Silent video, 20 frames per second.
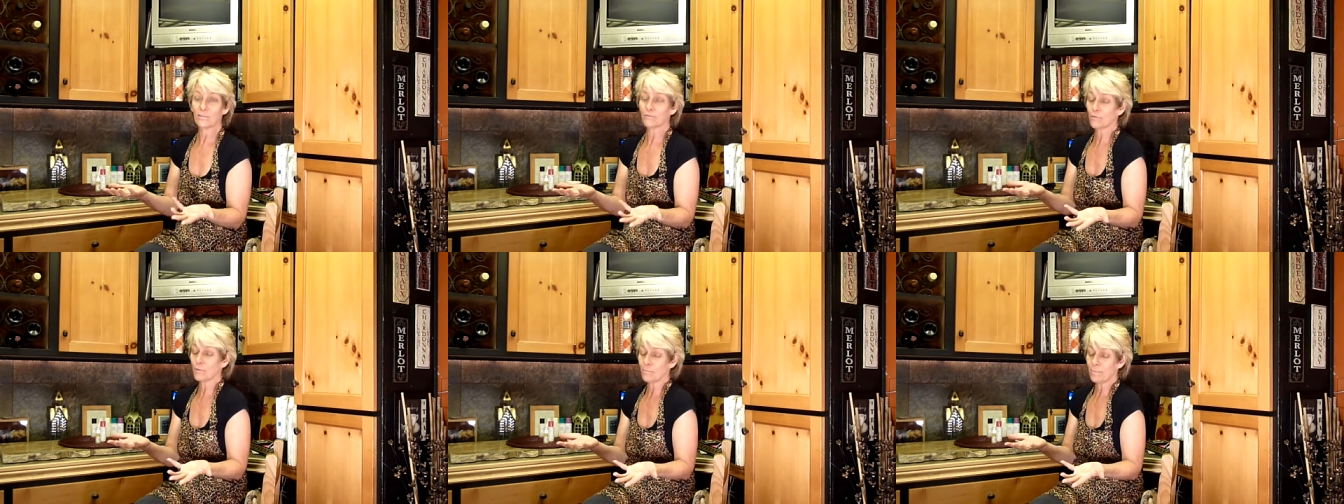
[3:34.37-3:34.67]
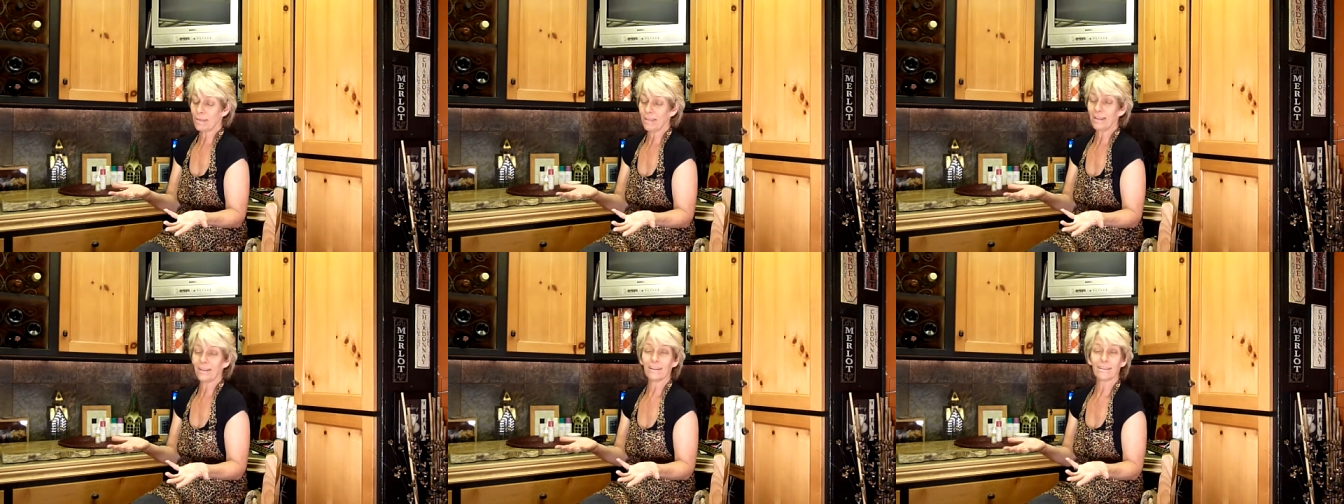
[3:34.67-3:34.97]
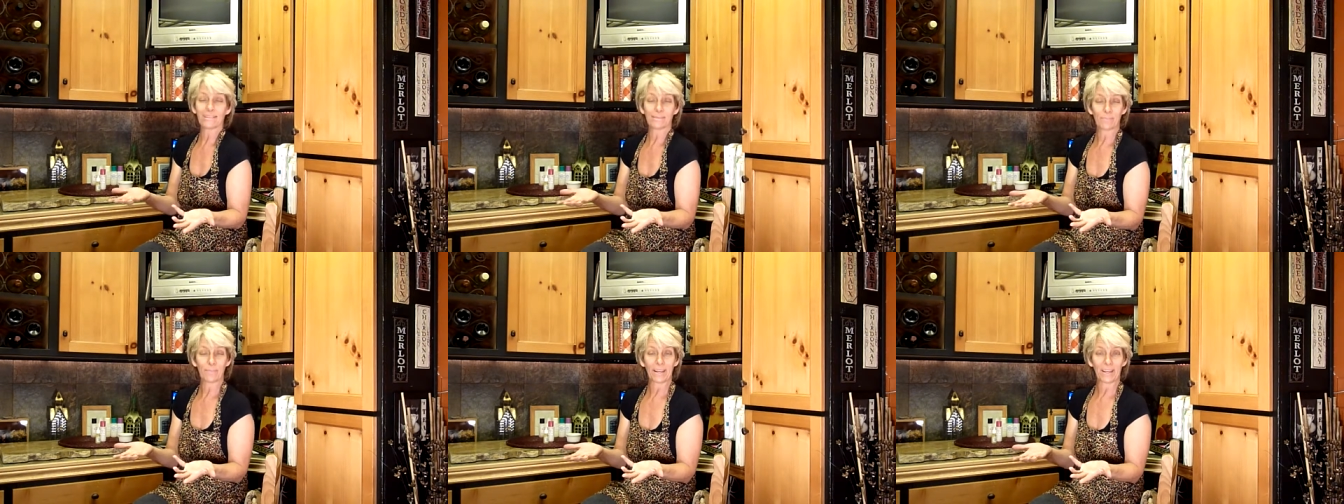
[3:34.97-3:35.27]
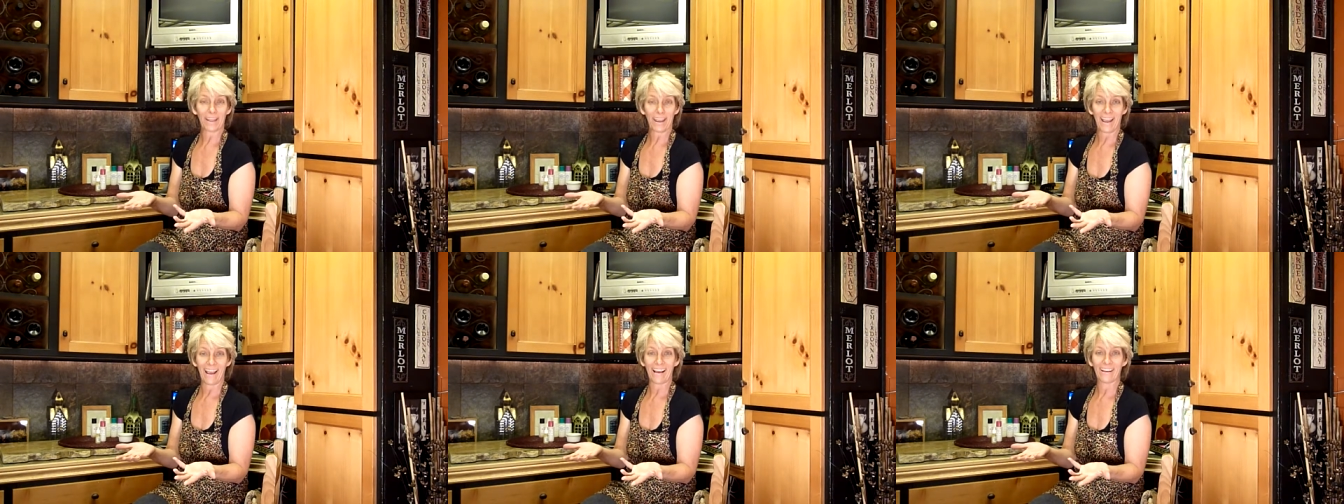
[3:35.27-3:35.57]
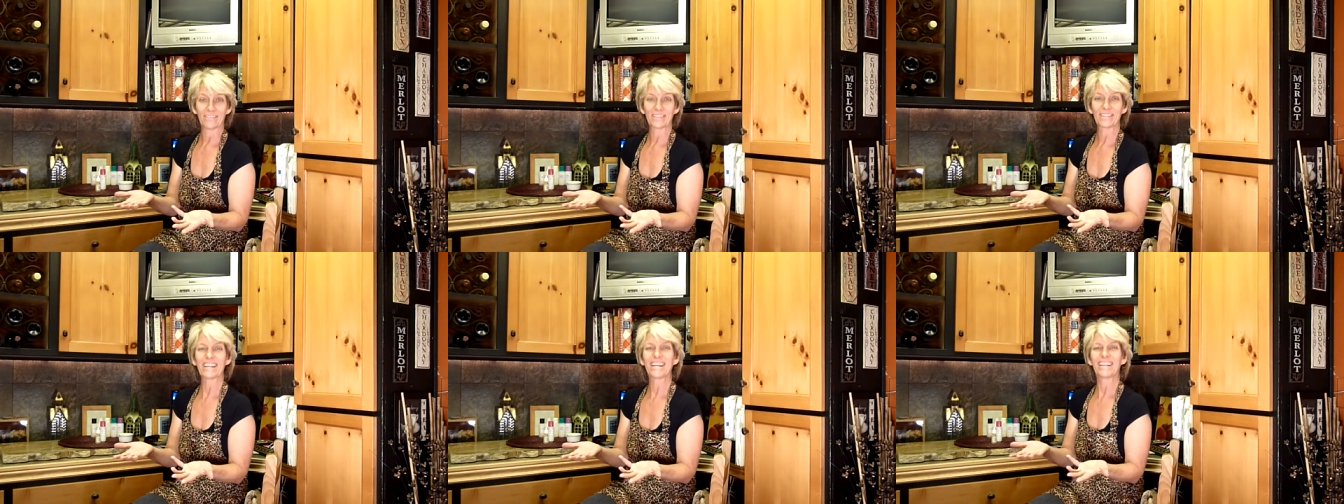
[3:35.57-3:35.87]
For me, it's my
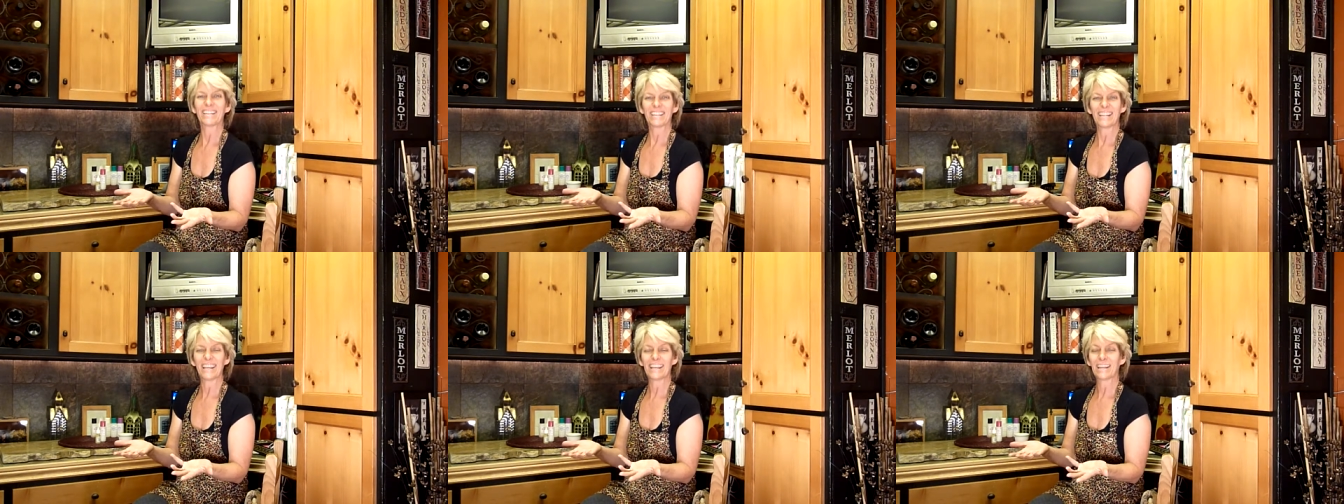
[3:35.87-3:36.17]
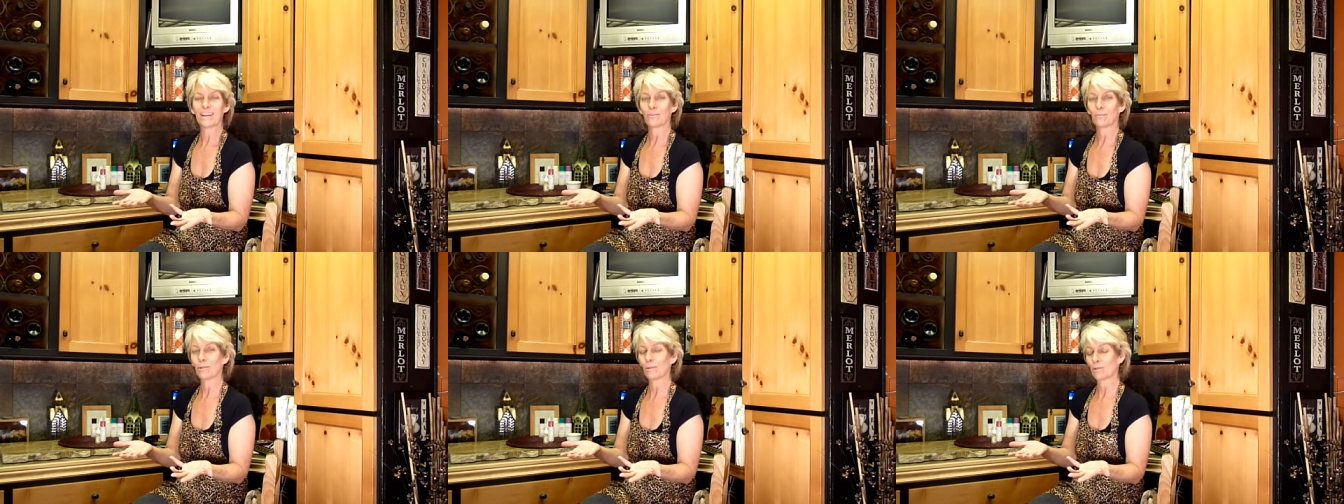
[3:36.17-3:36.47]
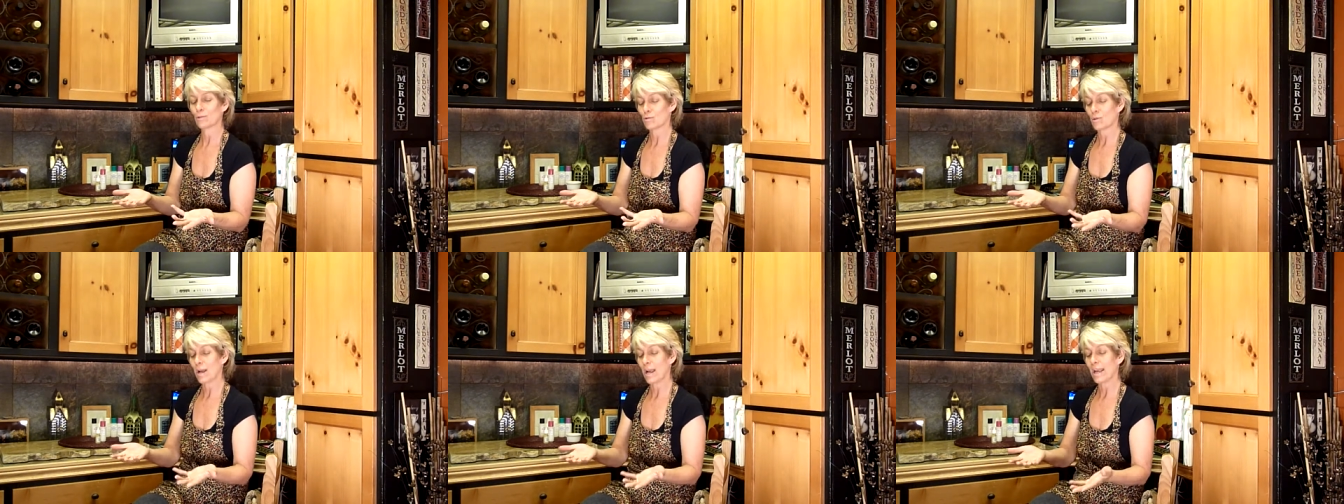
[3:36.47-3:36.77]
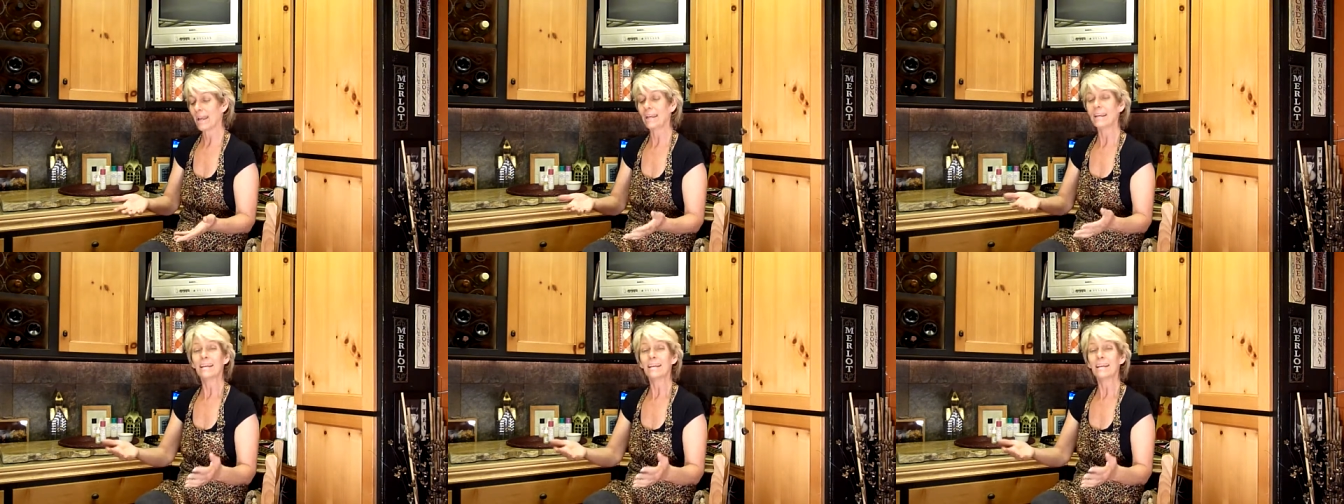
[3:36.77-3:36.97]
calves. They get real dry.